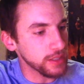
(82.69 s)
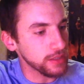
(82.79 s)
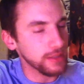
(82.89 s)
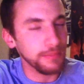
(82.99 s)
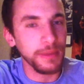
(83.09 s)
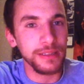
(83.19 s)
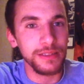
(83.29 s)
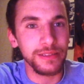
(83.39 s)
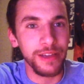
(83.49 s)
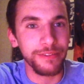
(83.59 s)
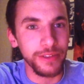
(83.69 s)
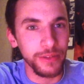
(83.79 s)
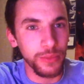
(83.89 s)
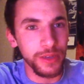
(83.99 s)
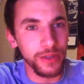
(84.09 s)
I mean, it's definitely
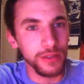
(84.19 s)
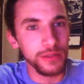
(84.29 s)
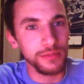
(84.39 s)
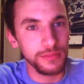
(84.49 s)
the weaker